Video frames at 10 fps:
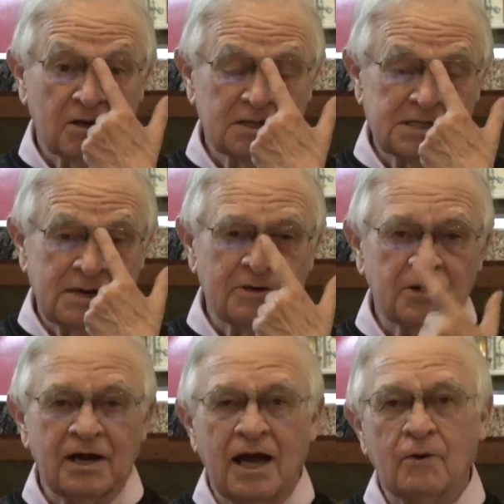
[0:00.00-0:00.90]
The
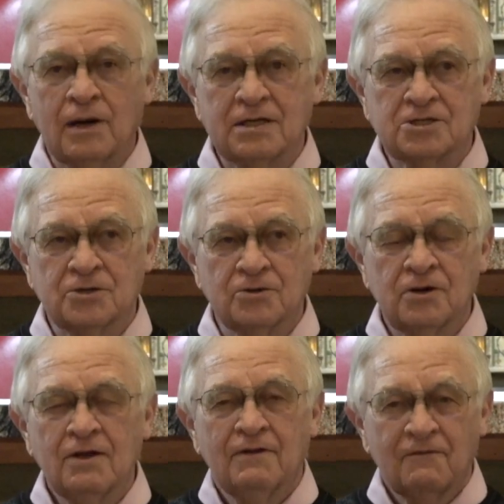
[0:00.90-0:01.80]
seminary I went to,
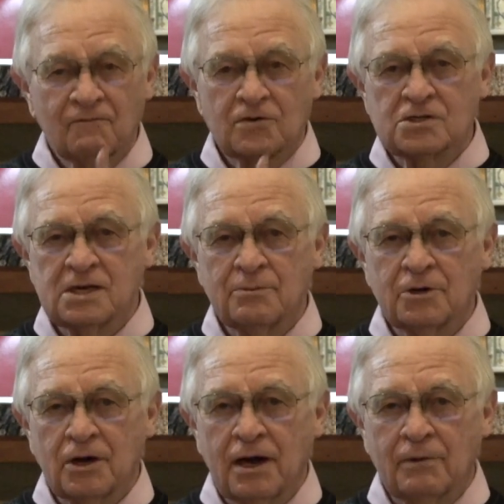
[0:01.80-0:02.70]
first
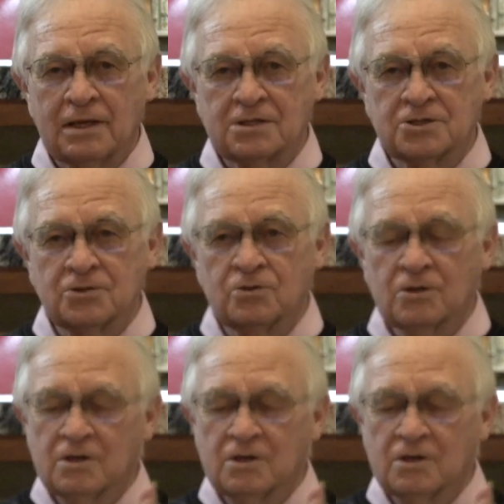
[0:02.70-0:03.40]
seminary I went to,